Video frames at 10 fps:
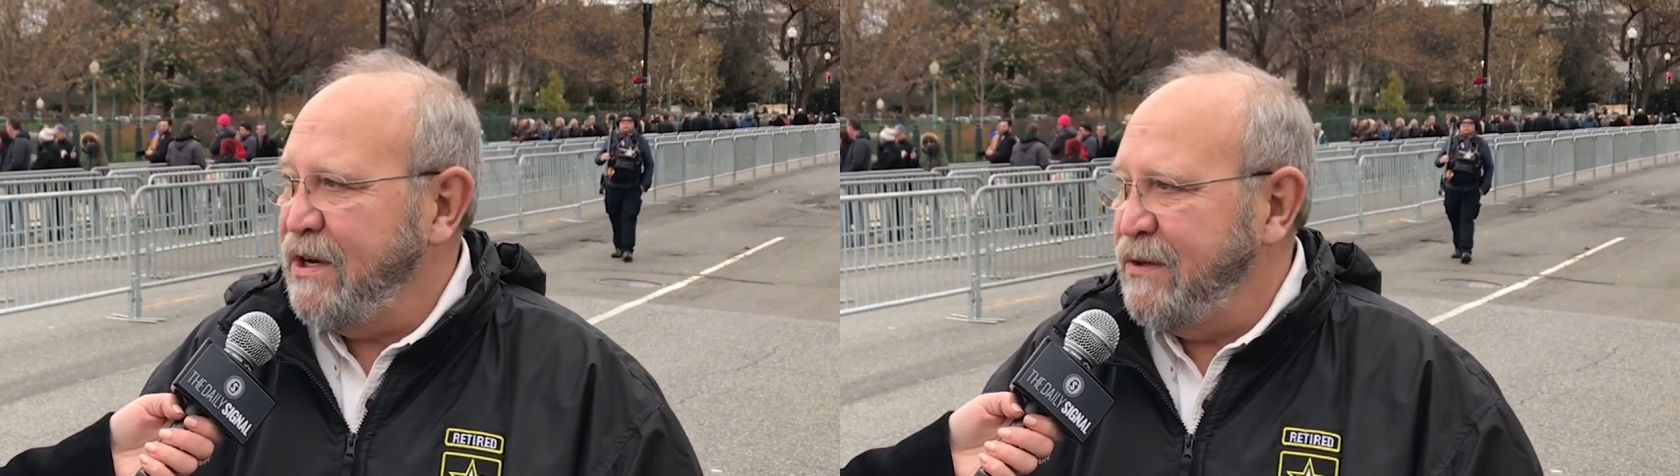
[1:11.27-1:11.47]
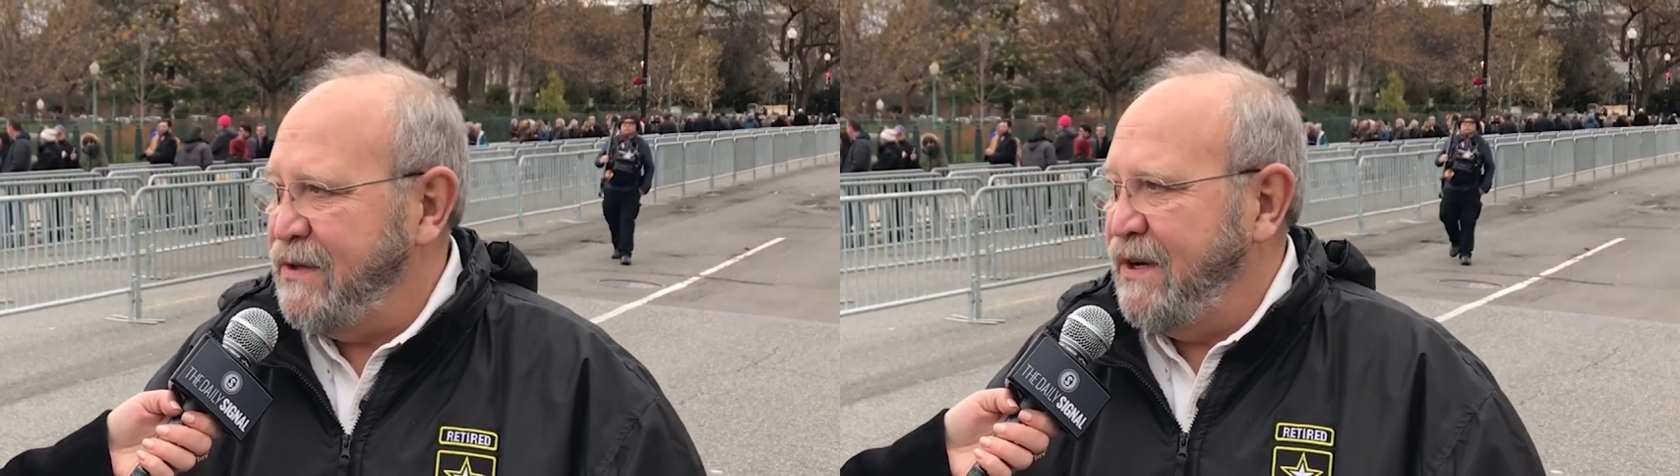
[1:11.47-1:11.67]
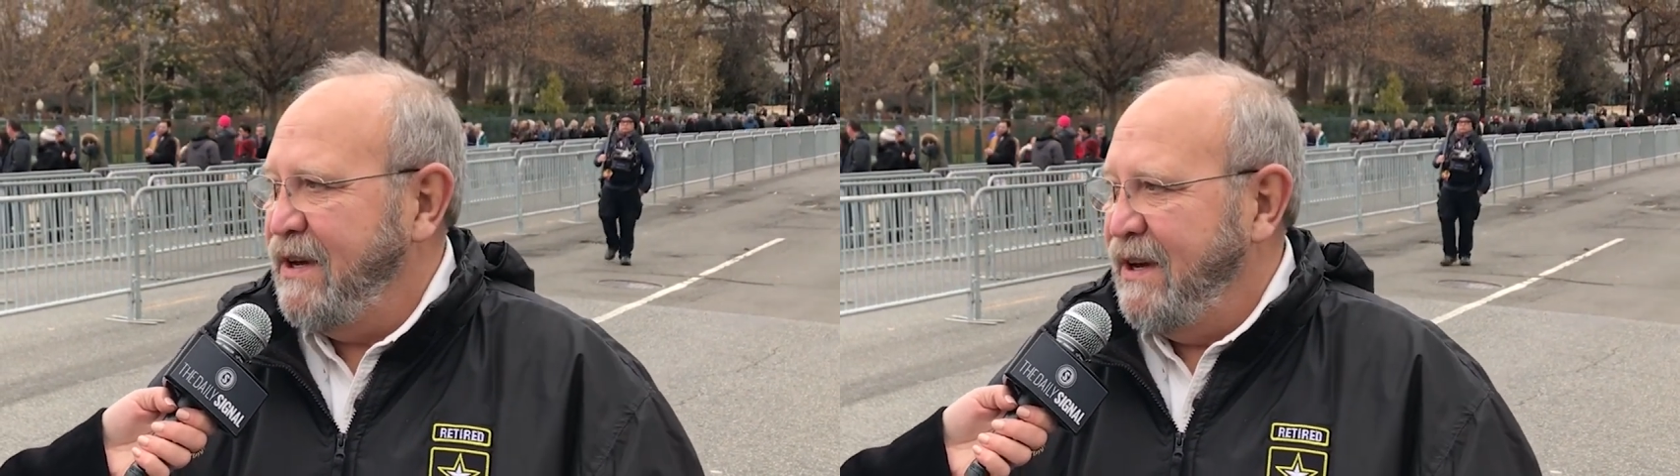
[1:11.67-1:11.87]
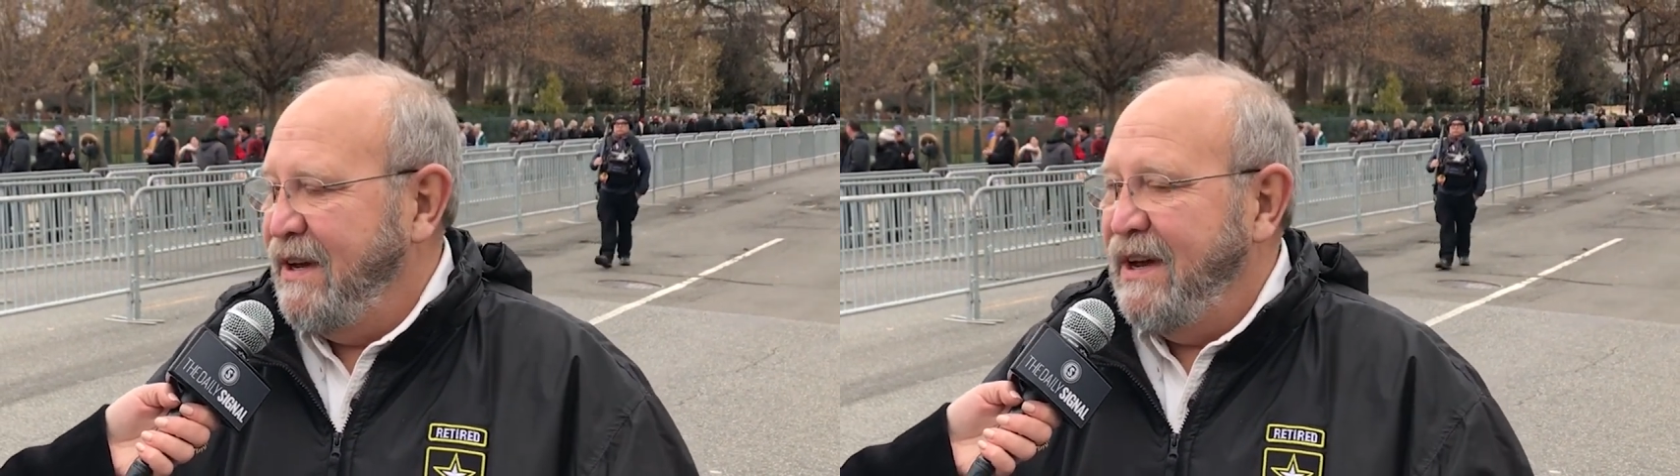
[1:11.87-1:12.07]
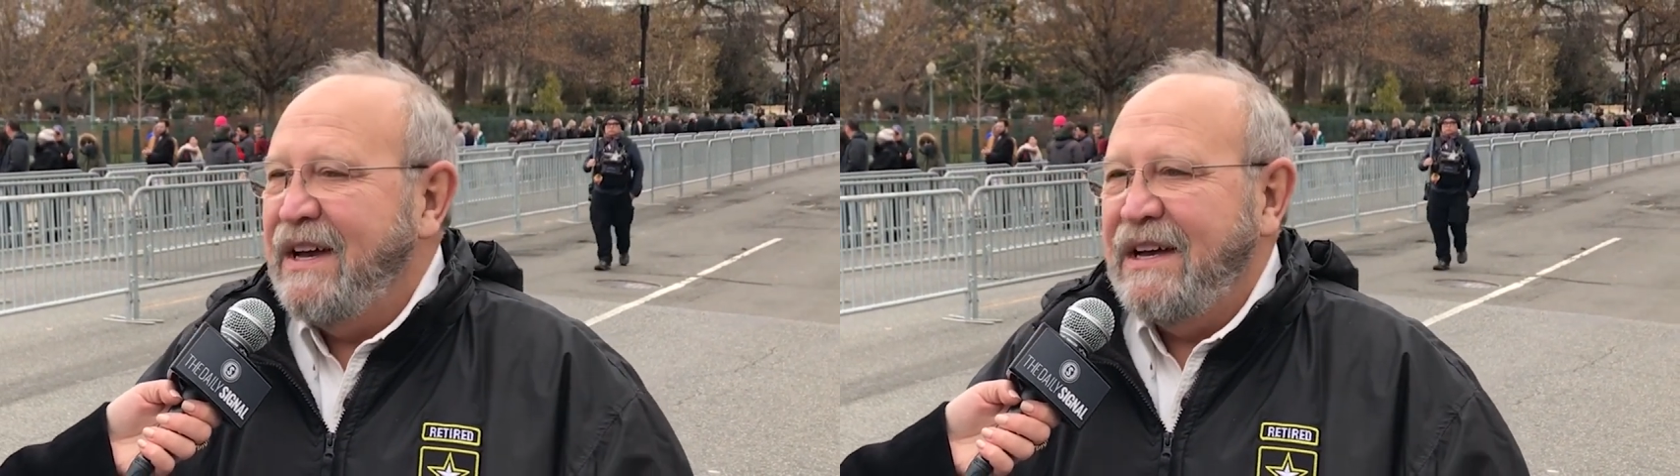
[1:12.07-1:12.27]
years,
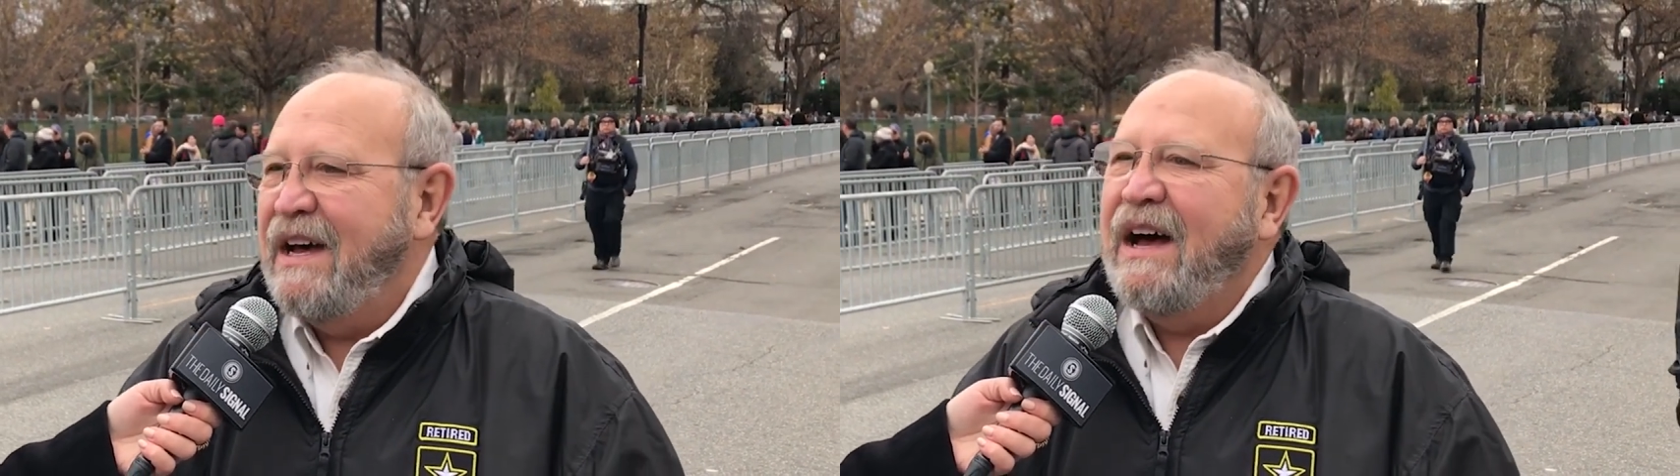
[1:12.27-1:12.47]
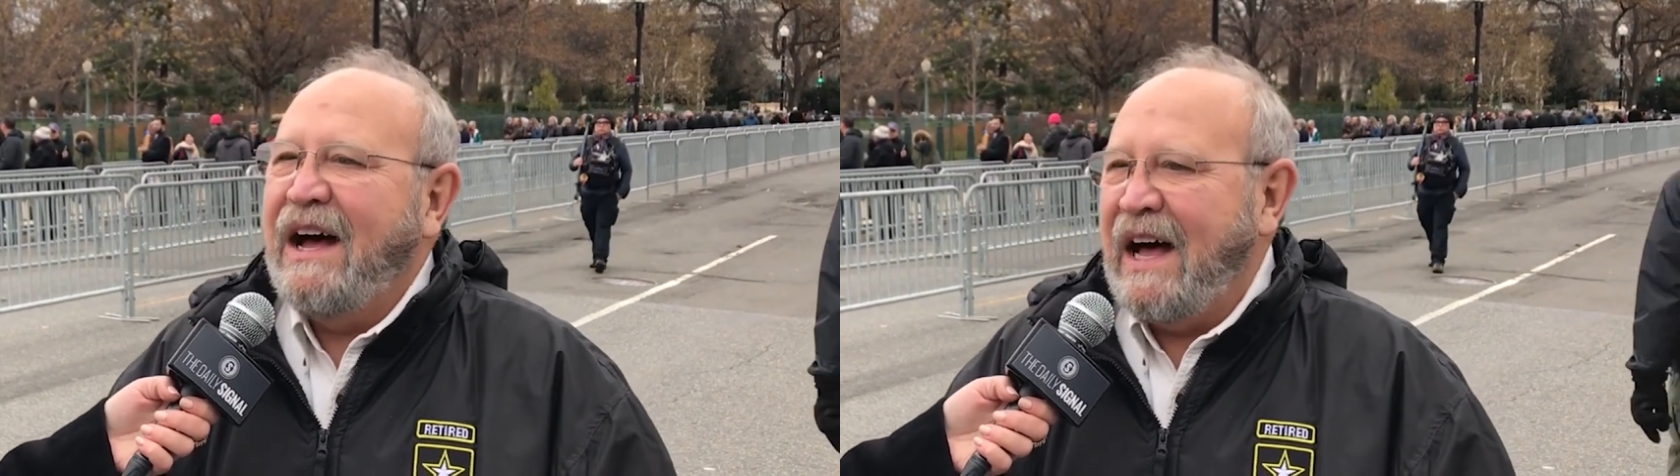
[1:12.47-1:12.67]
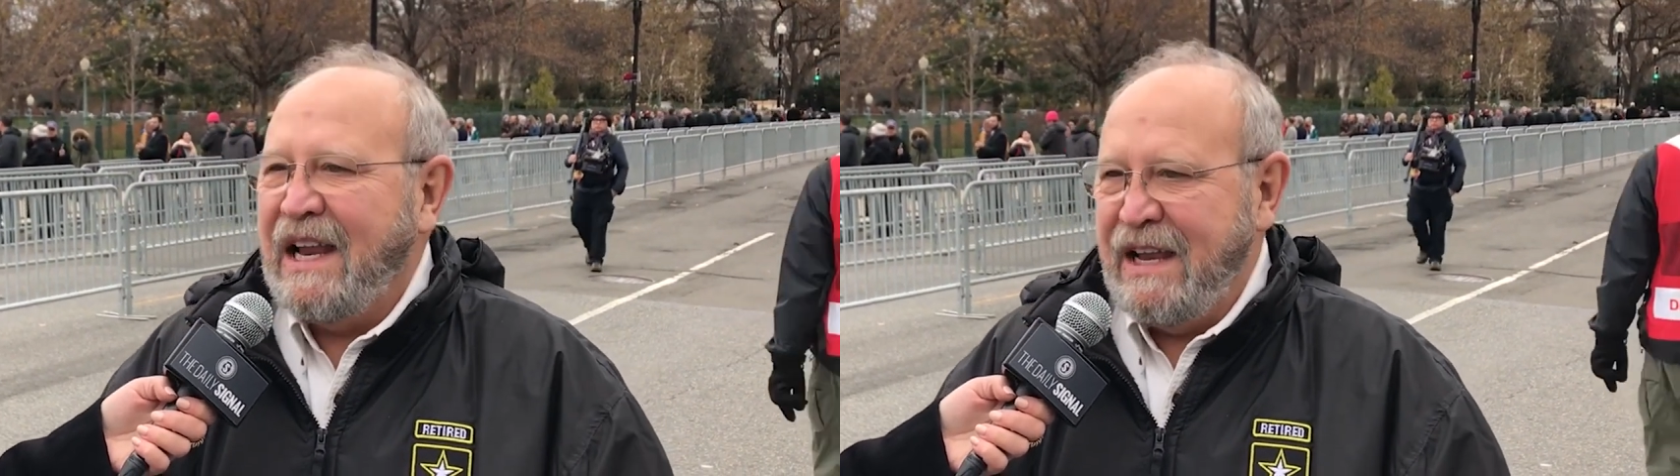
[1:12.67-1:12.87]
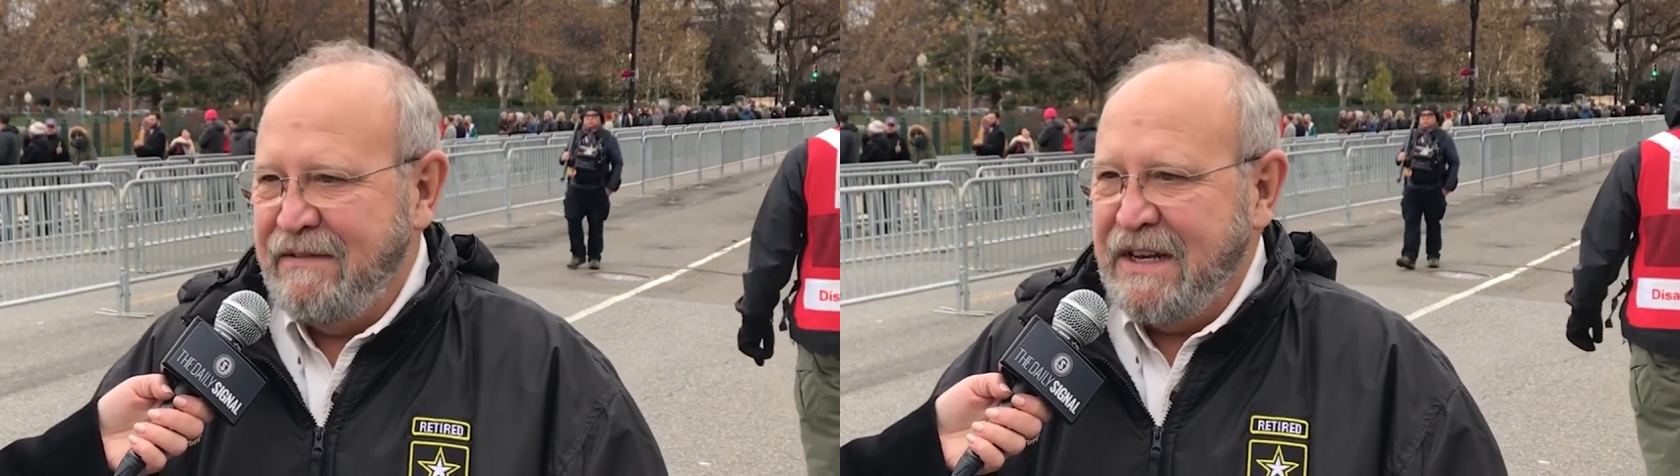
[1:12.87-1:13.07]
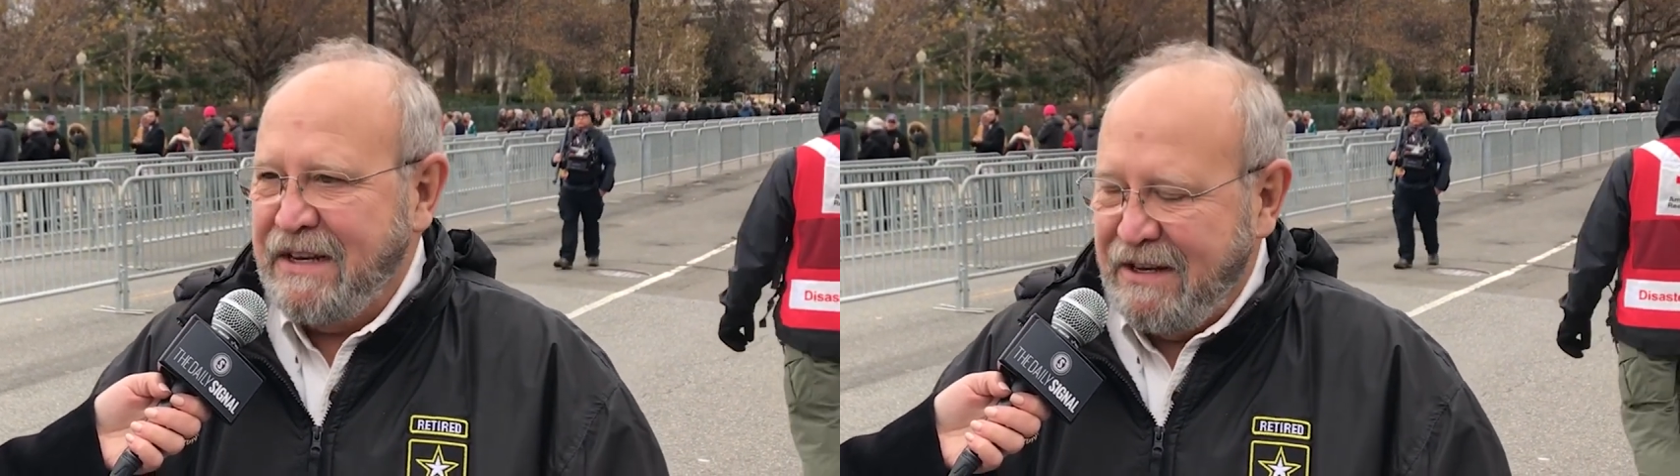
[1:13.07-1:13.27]
I
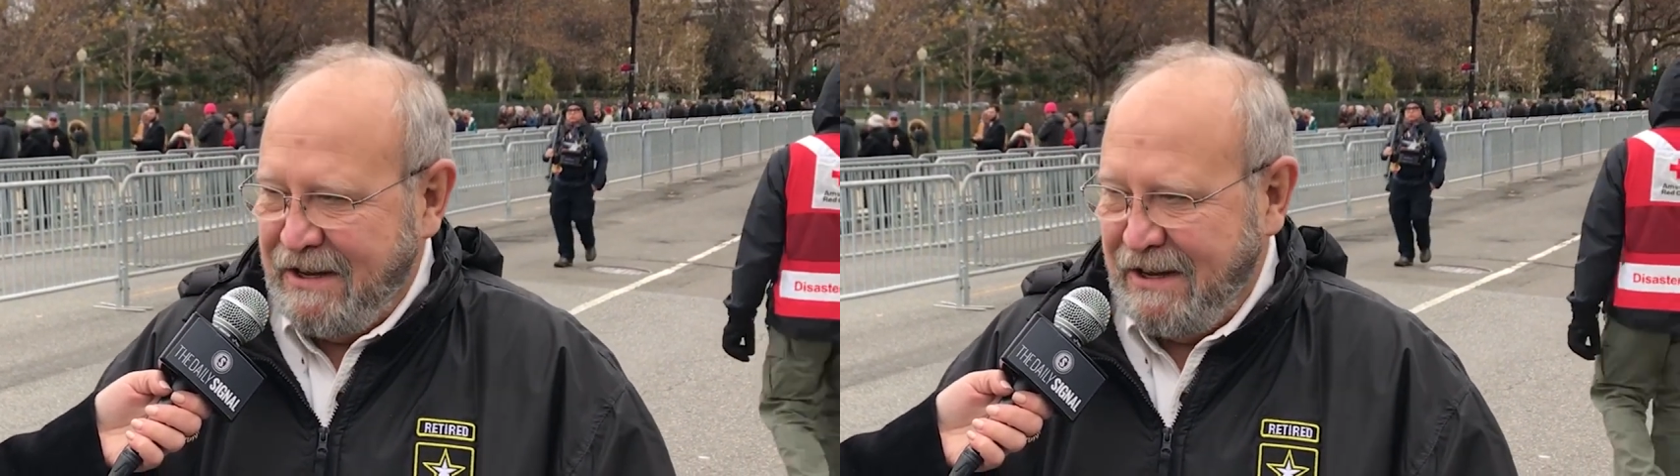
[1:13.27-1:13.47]
loved it.